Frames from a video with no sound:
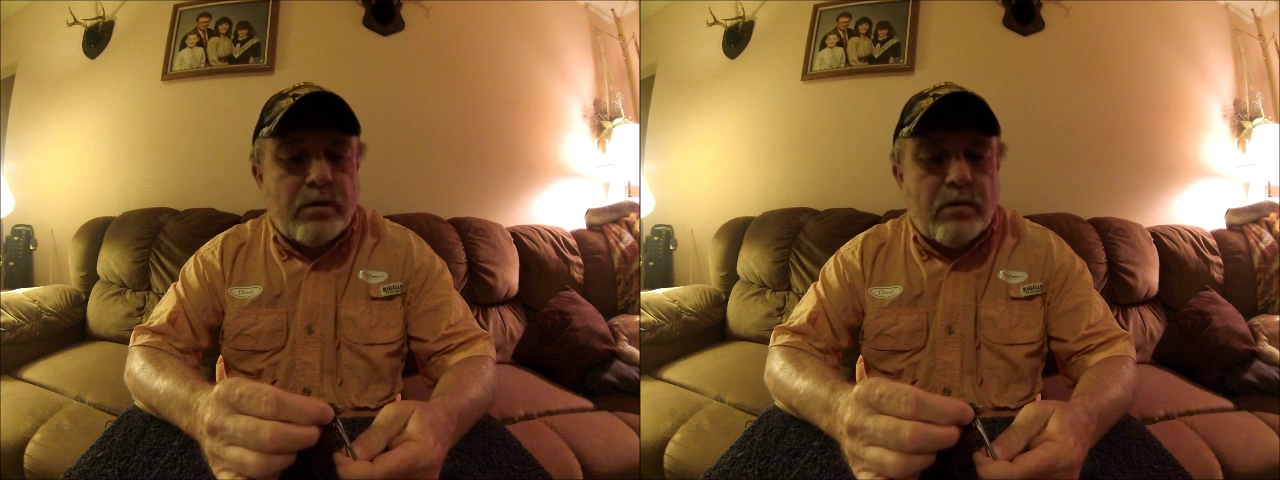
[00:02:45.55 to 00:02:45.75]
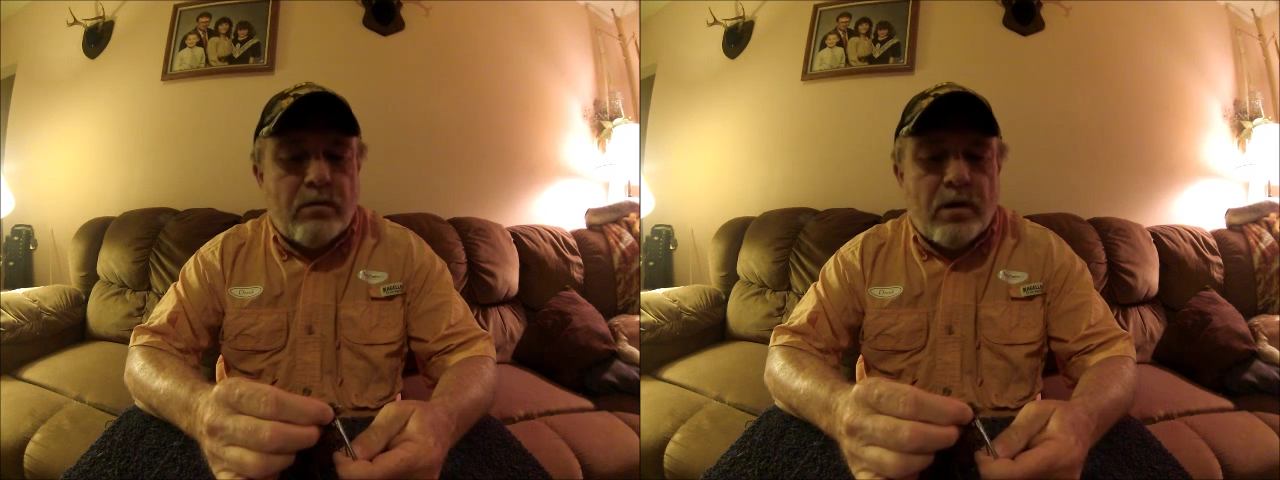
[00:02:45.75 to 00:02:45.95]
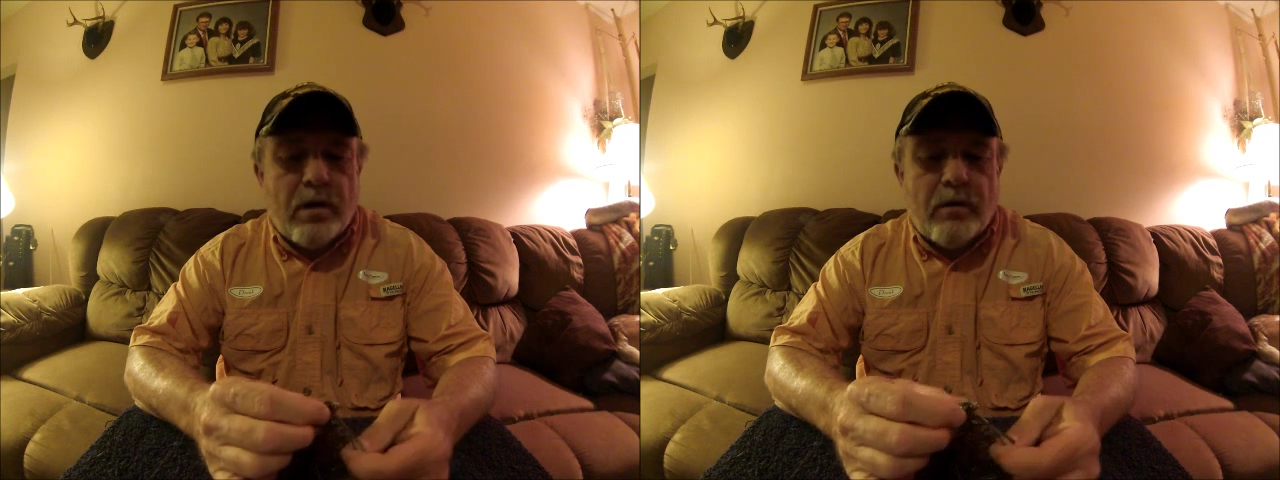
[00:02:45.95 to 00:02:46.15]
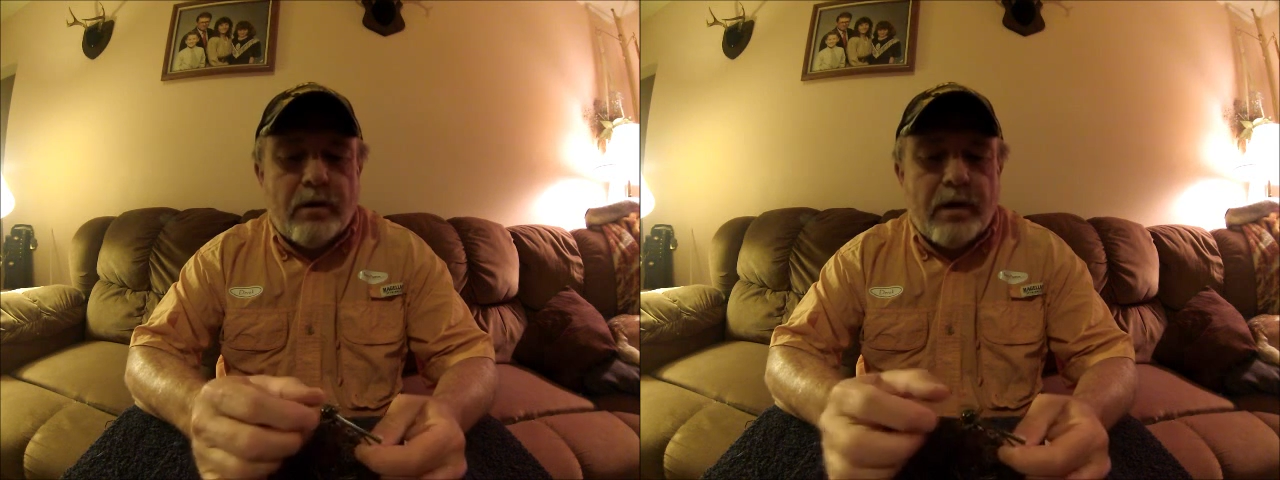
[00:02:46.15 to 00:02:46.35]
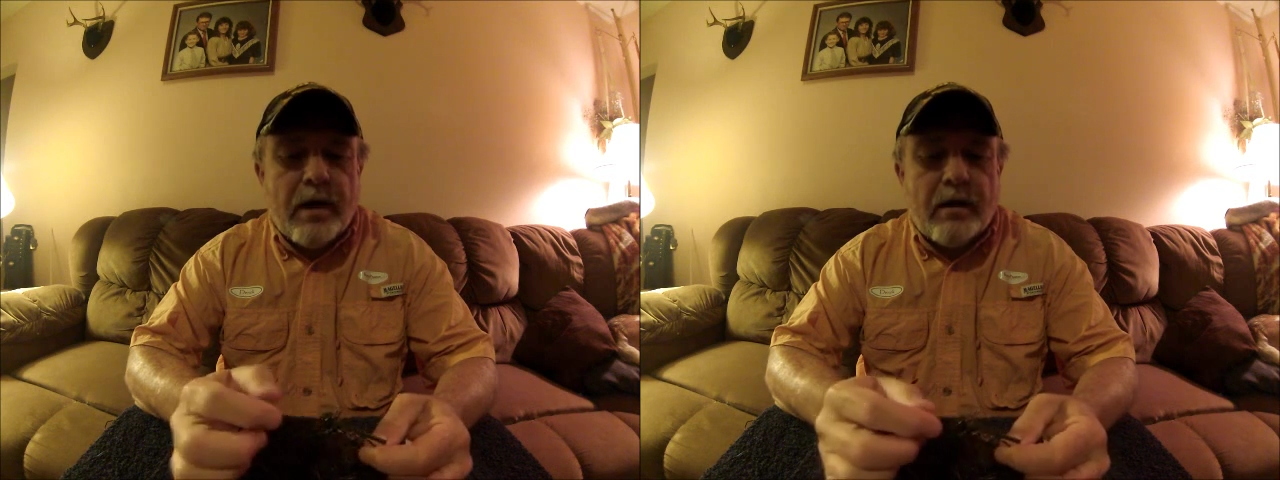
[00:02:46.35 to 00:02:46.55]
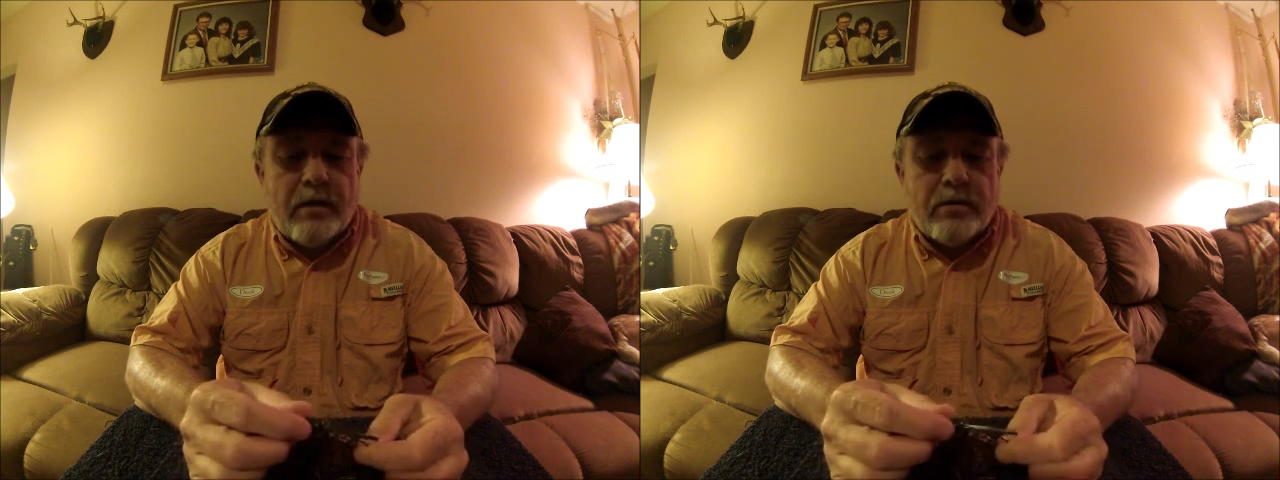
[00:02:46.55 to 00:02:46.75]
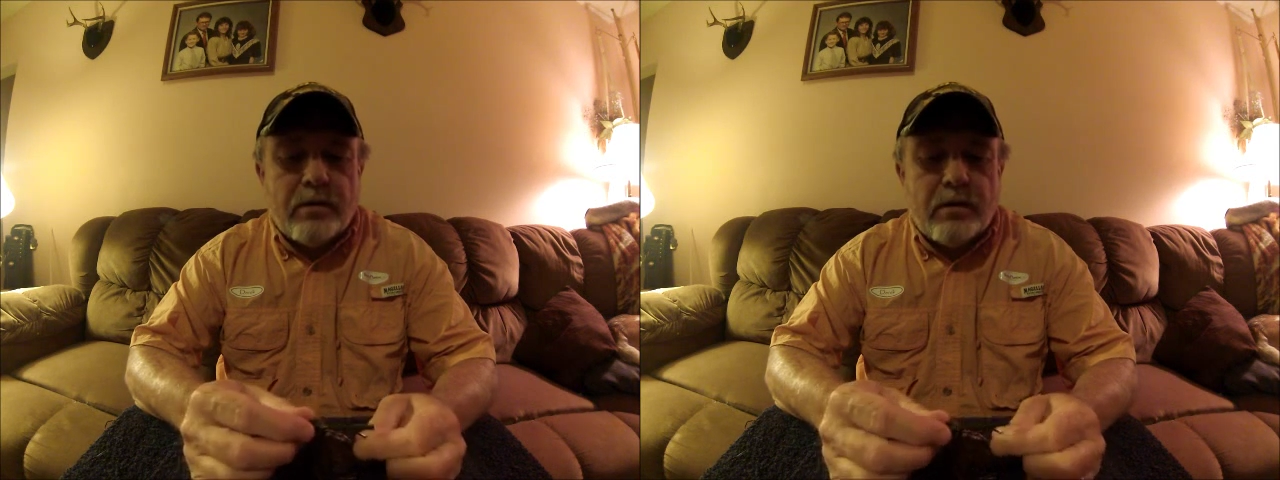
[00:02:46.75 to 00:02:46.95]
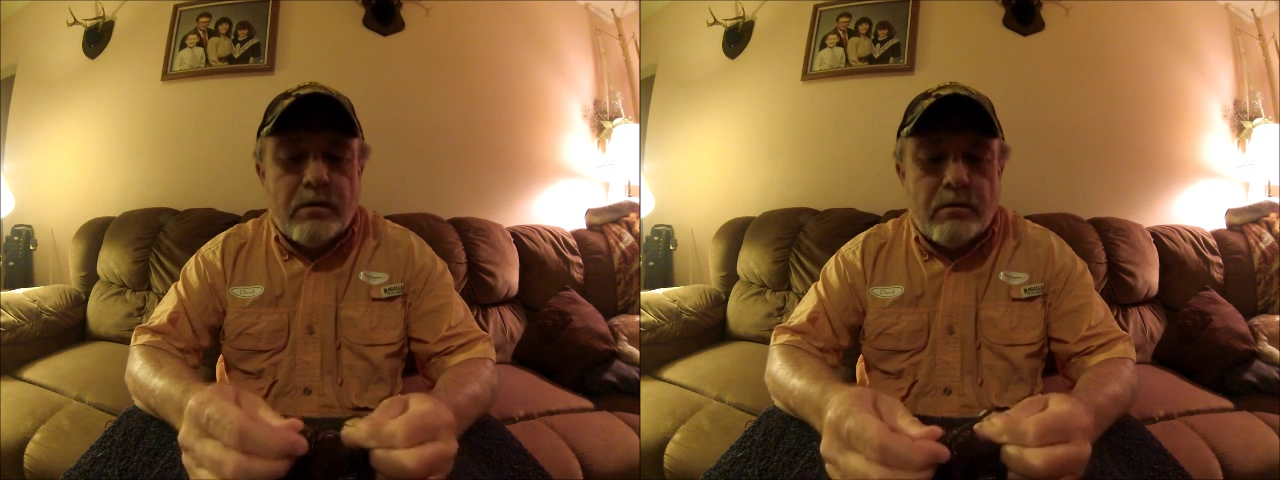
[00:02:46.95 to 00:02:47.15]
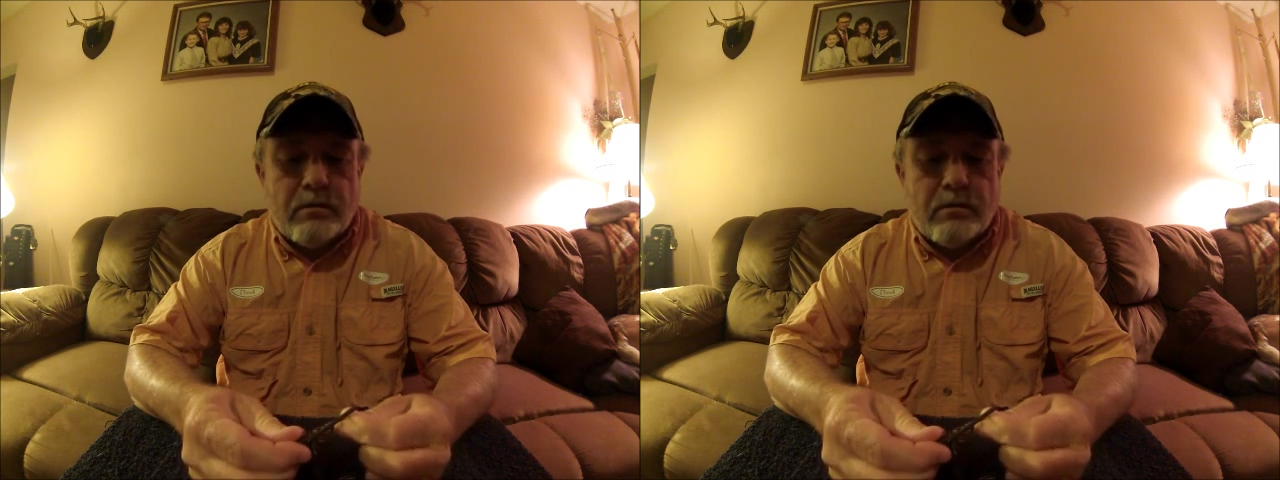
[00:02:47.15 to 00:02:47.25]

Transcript: So yeah, it's gonna